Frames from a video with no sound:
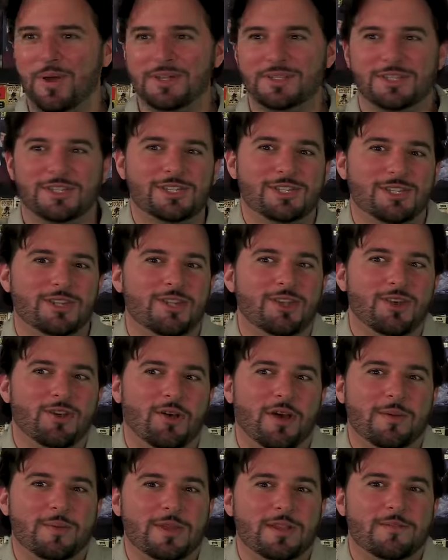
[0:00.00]
But still,
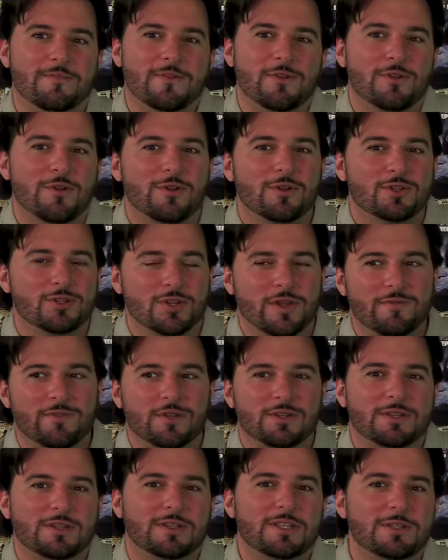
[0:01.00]
I mean, if you're on if
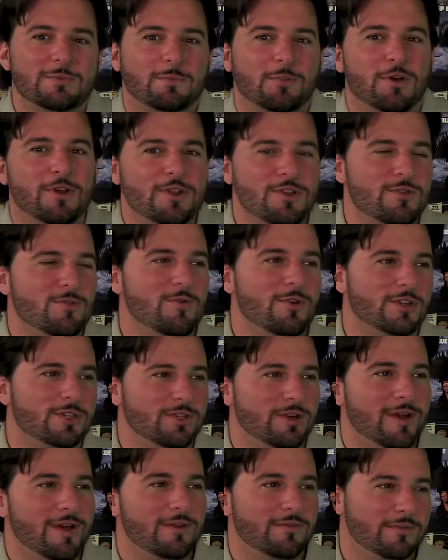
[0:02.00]
they're at least putting you on
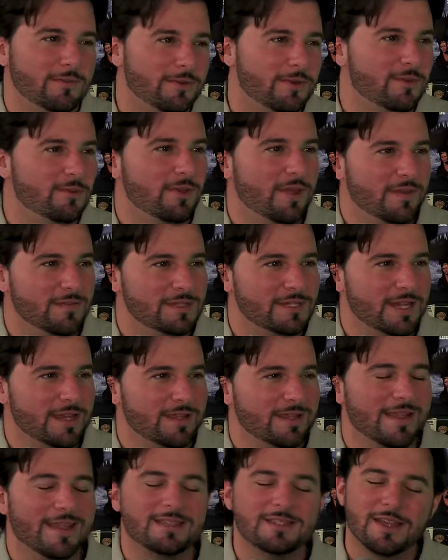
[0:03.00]
trial for two life
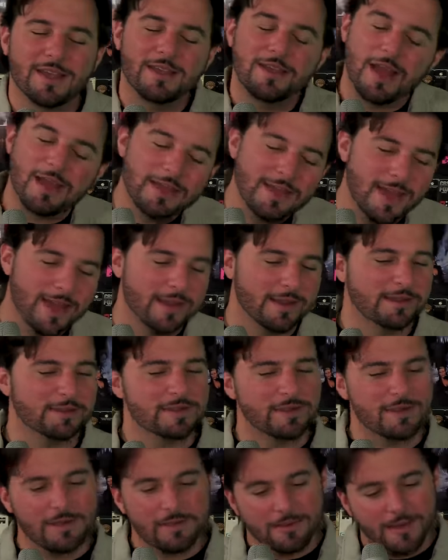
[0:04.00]
sentences, I get it.
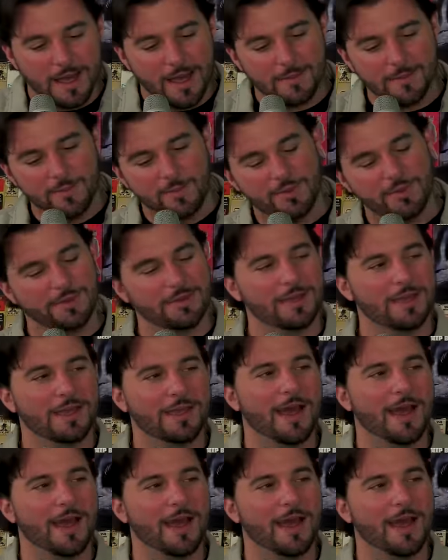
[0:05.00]
It's another comic book thing.